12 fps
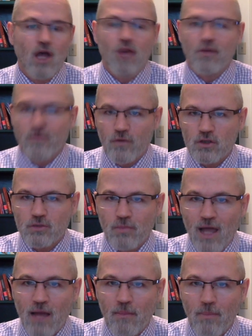The first
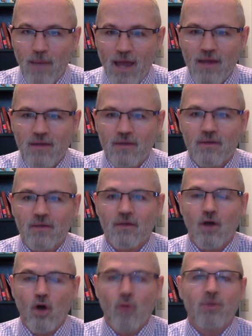black bank
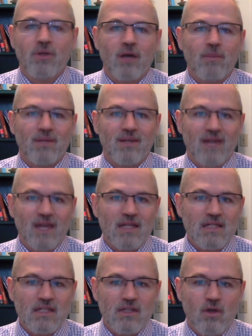opened up in
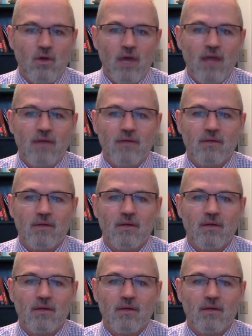1908,